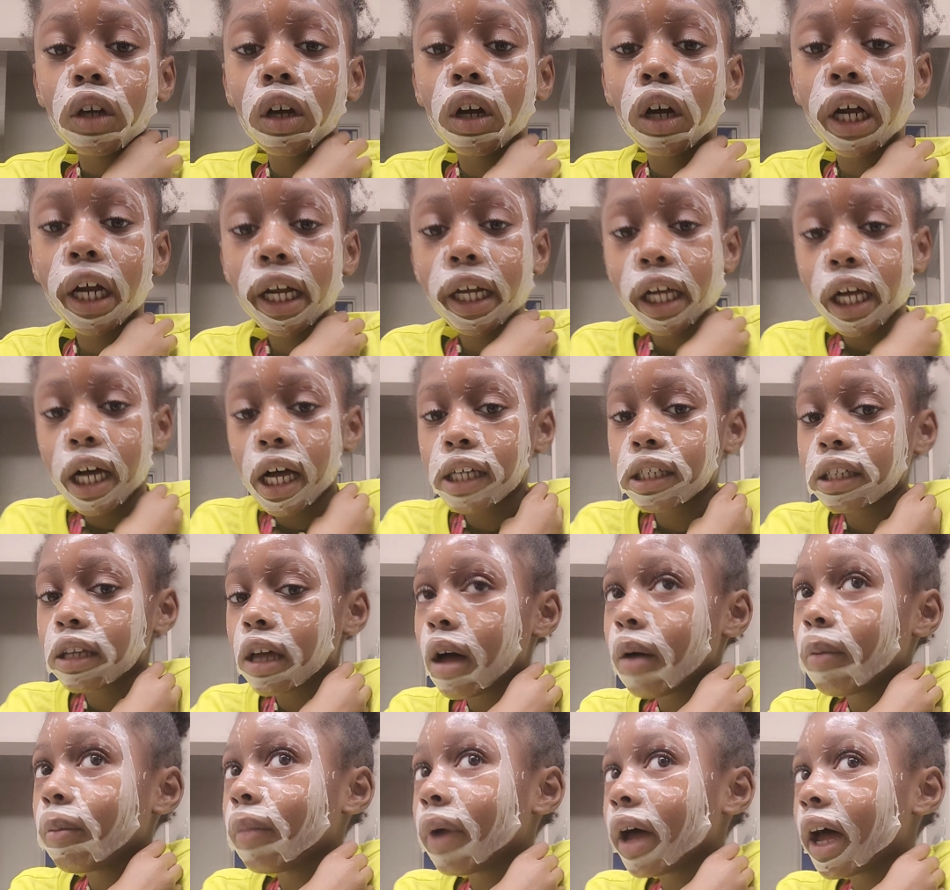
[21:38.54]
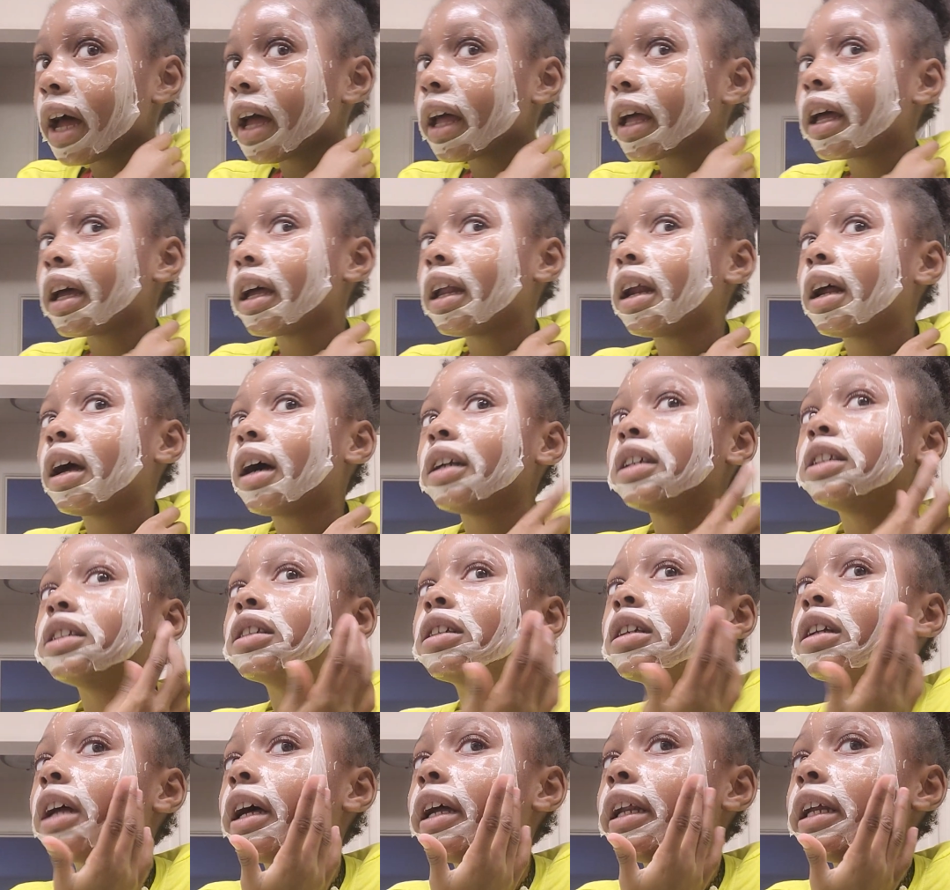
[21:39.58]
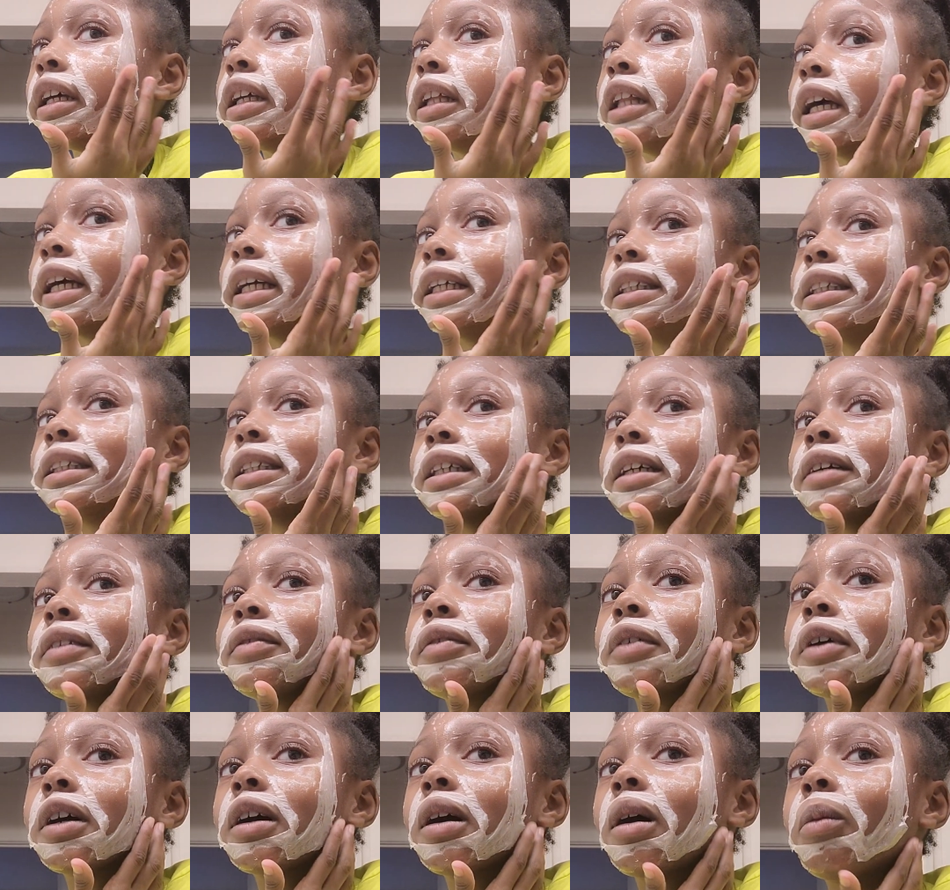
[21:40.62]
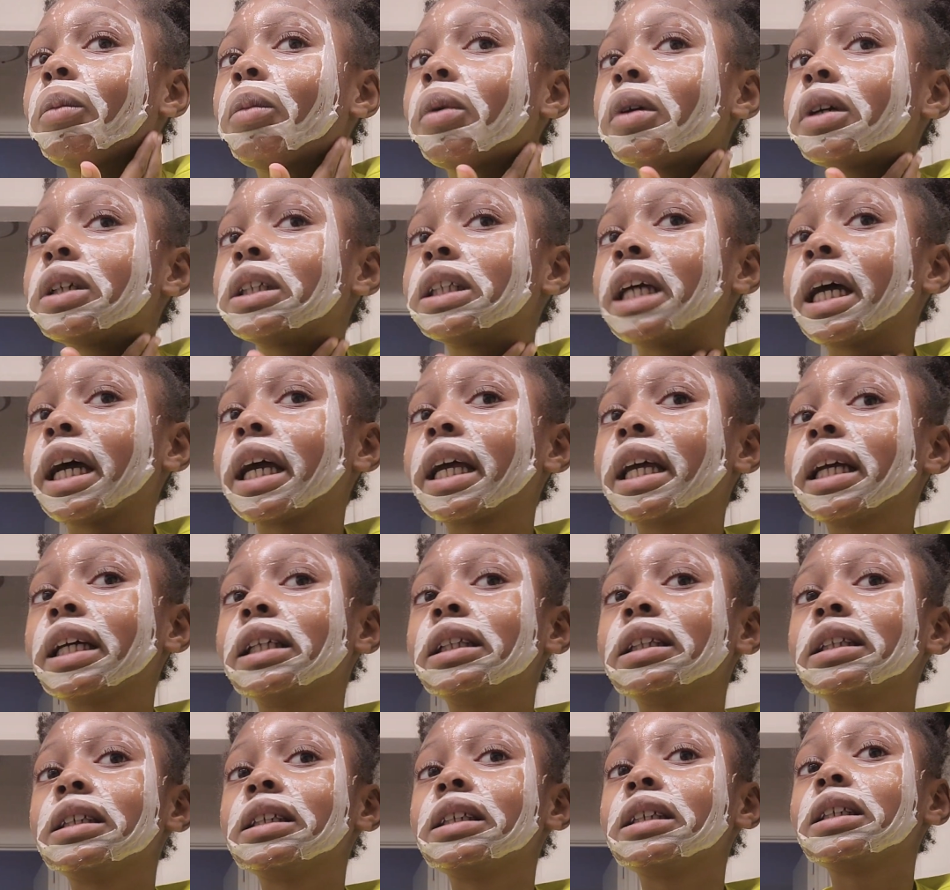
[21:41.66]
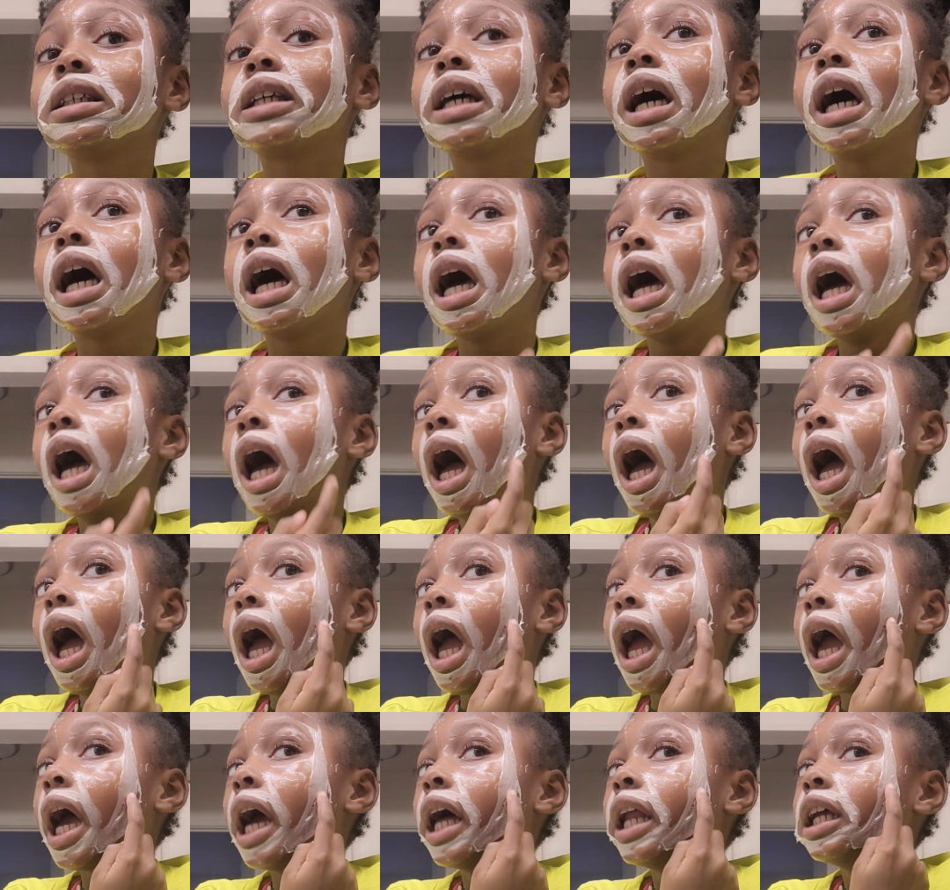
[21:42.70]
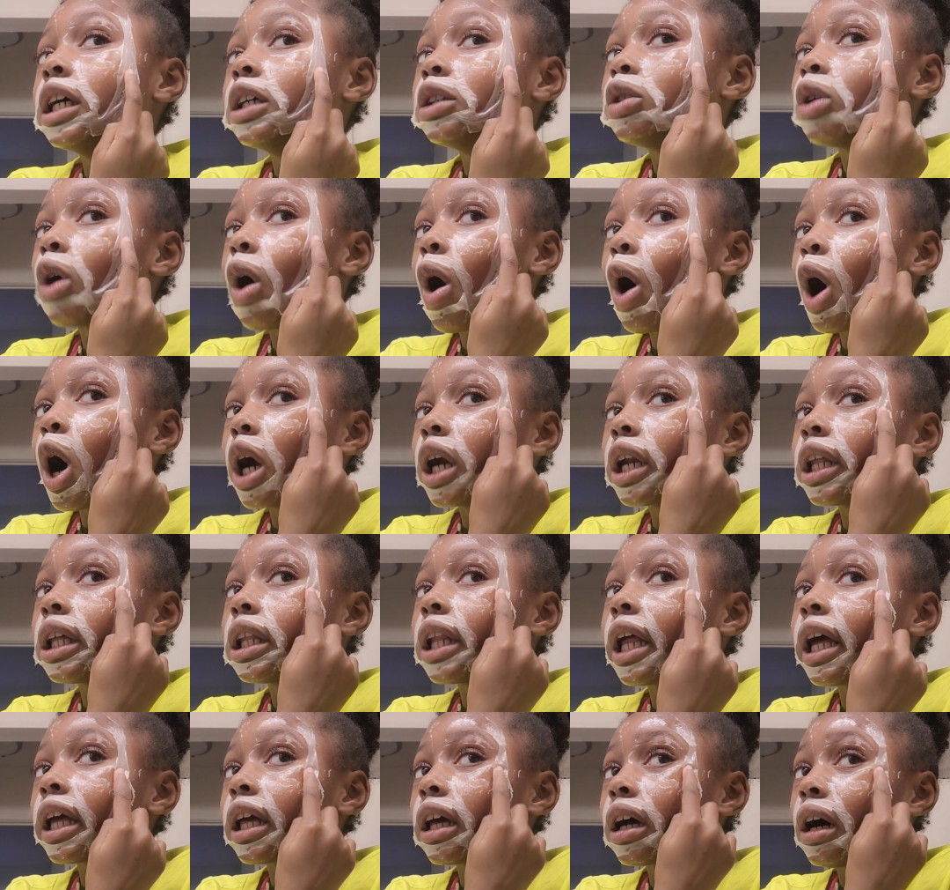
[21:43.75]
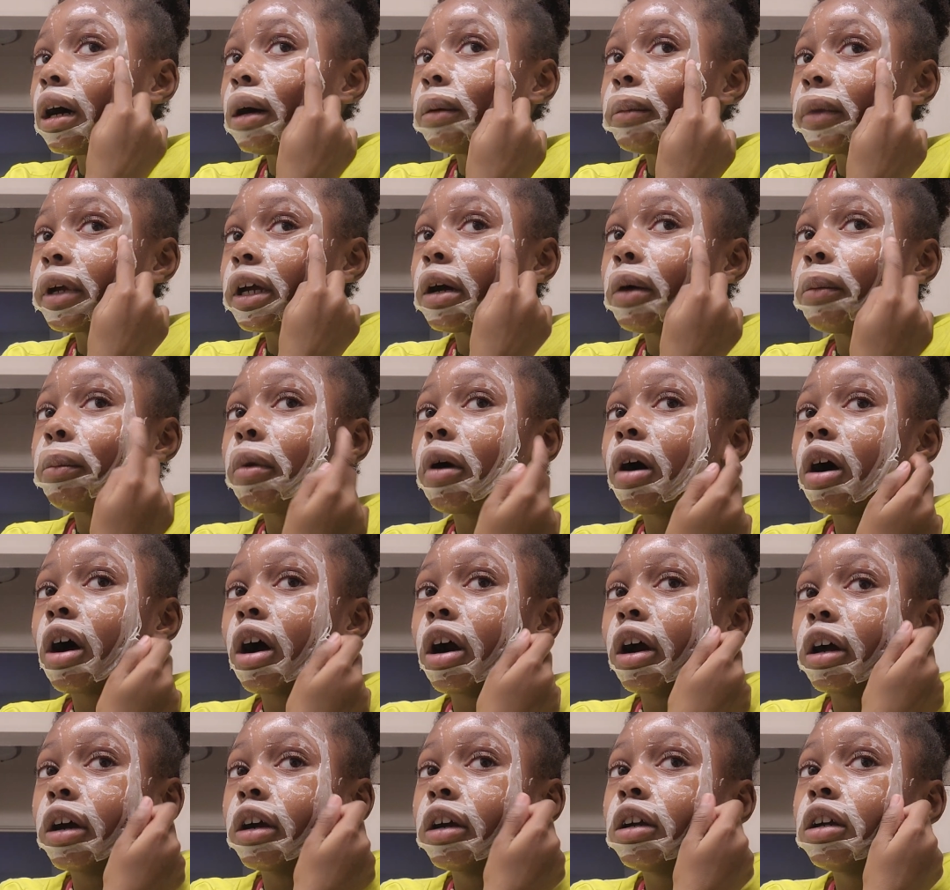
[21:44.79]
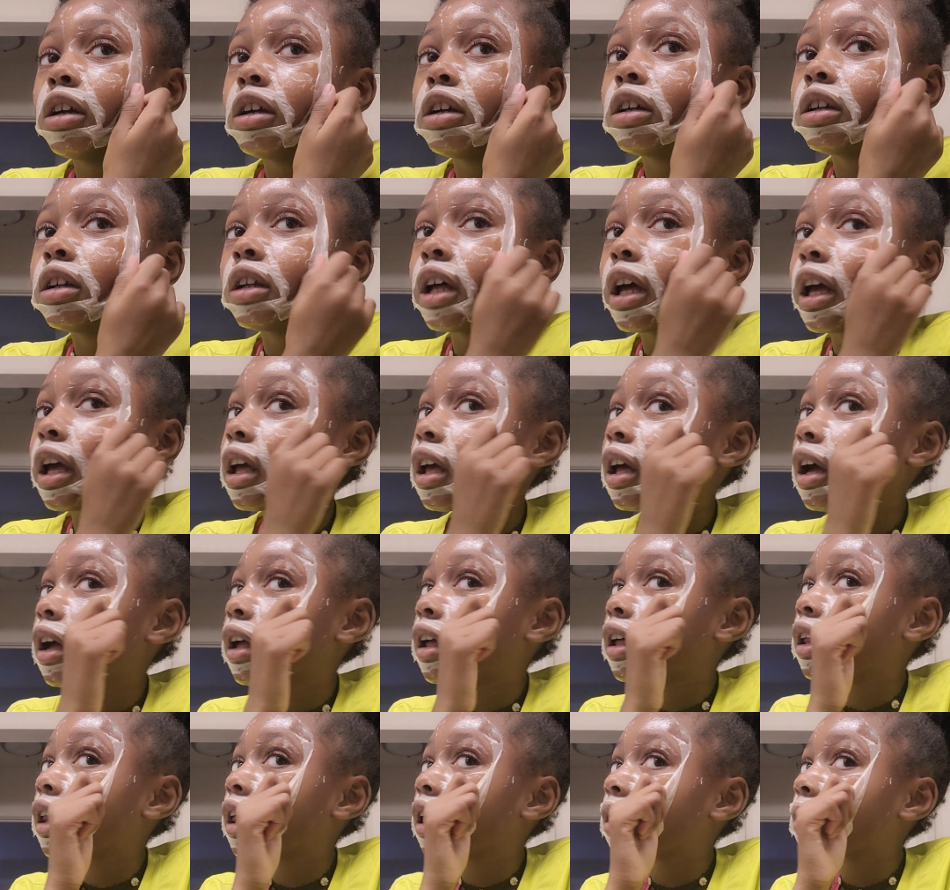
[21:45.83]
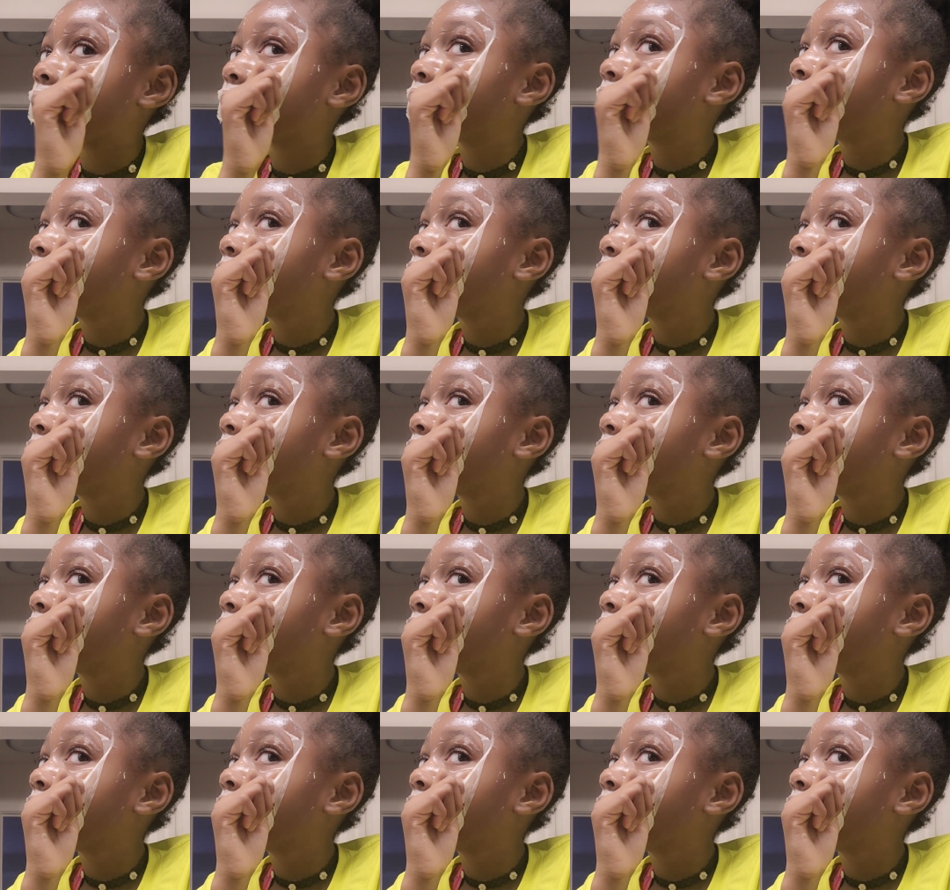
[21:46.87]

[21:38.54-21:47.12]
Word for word: Alright guys, I'm back and I just let it like sit for a couple seconds. And it's already like coming apart. Like I can like